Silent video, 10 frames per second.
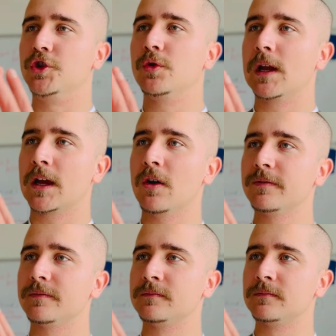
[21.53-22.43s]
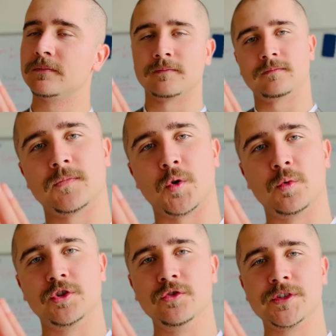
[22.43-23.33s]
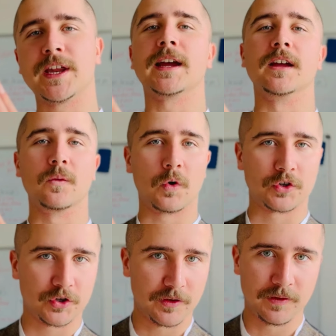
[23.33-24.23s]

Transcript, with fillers: you click off? or would you stay and watch the